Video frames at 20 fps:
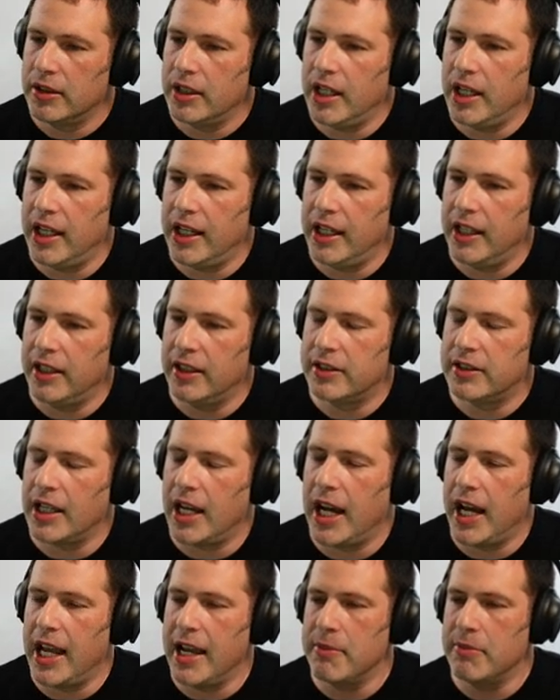
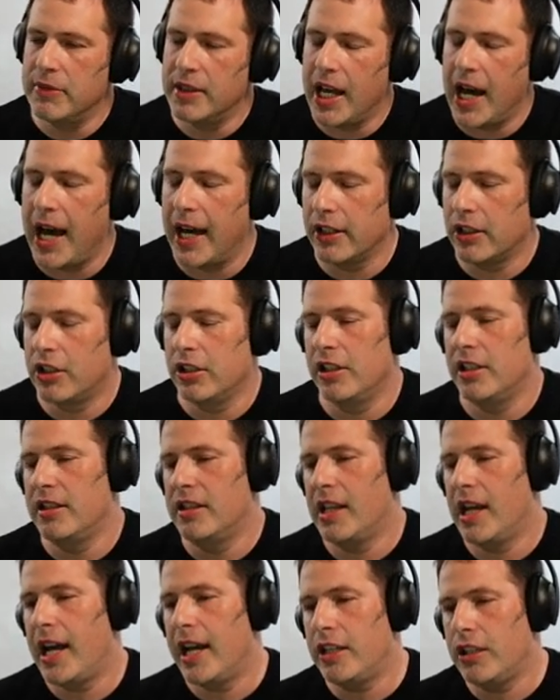I am not going to
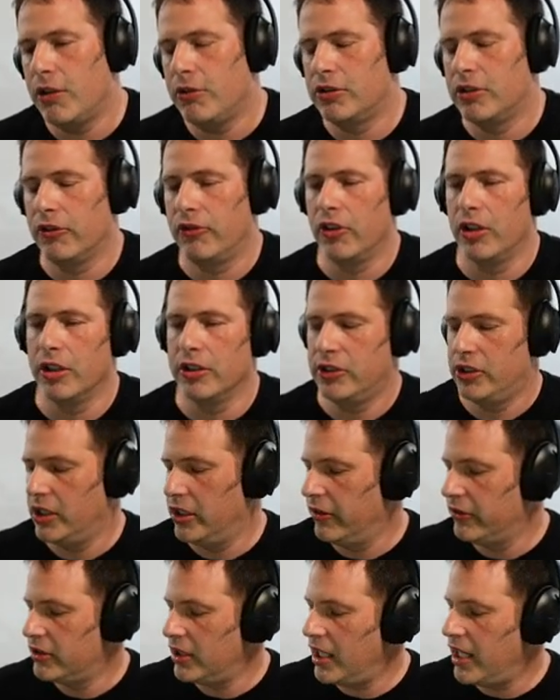not use
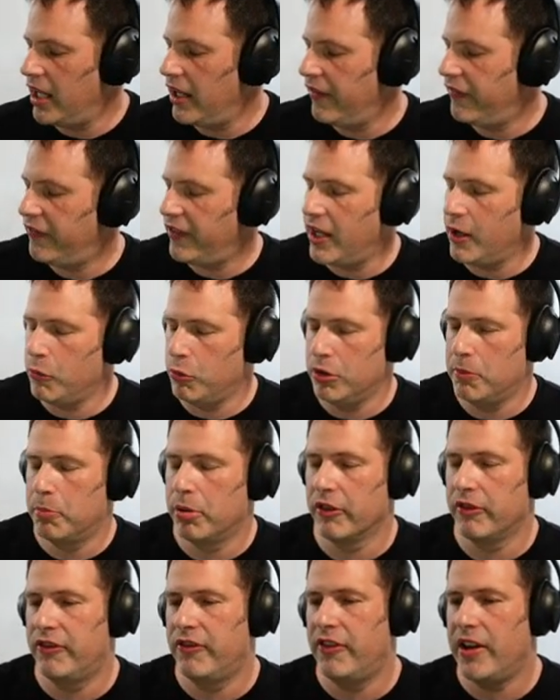aversives if it would
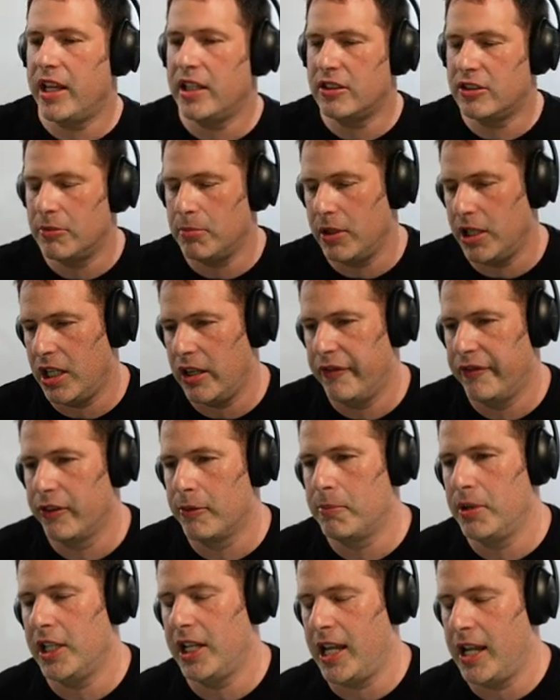prevent me
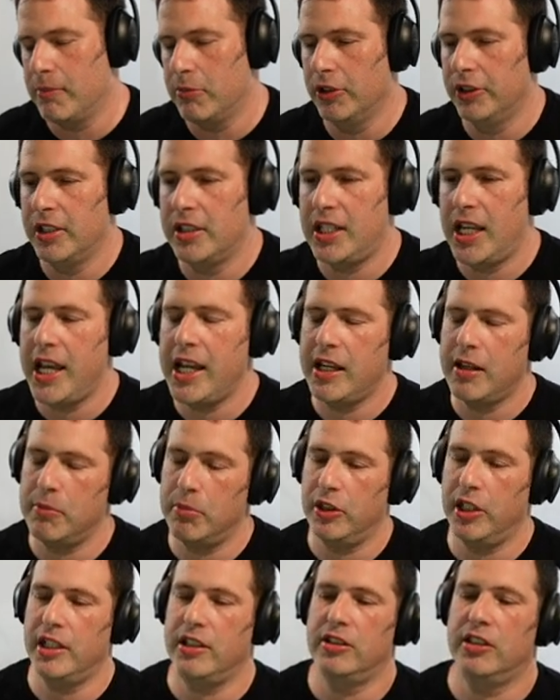from being able to take him
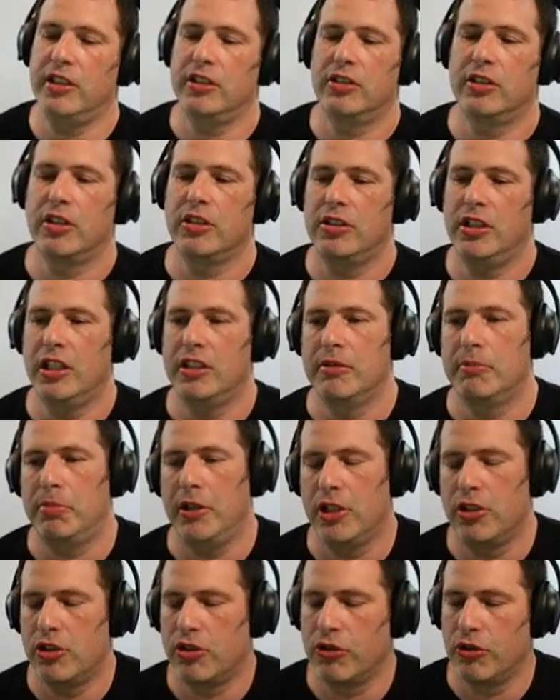places because he's a
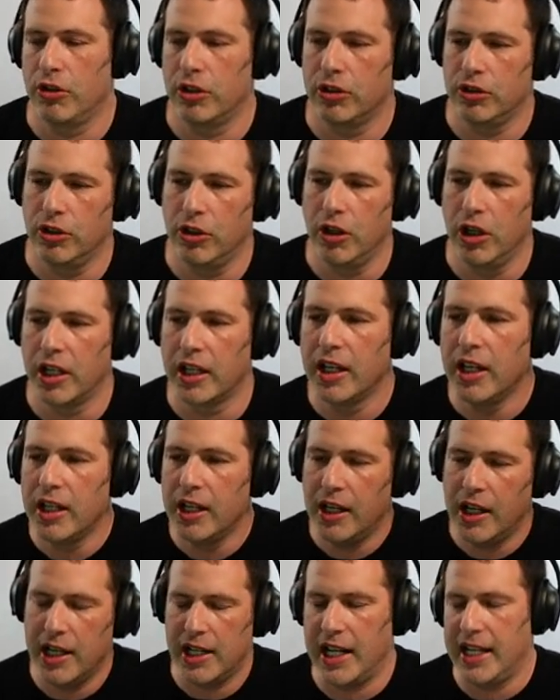big, strong dog
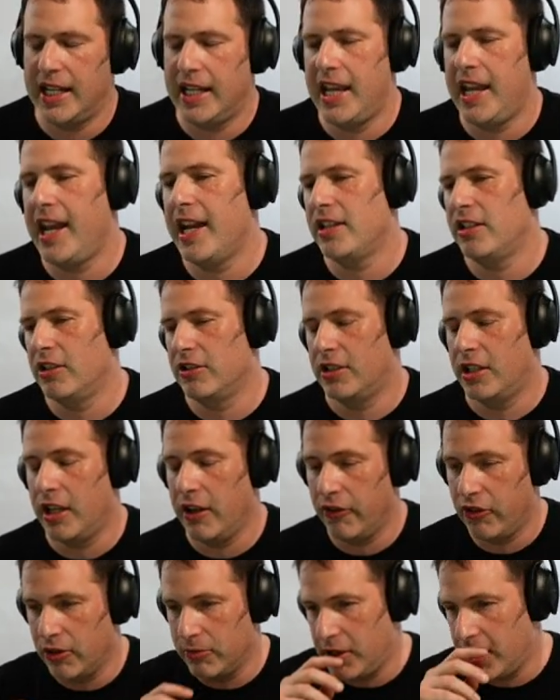and I can't just
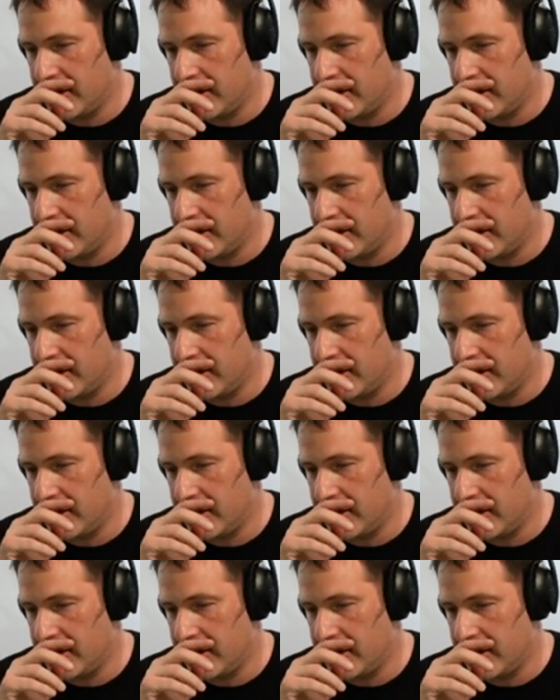give up.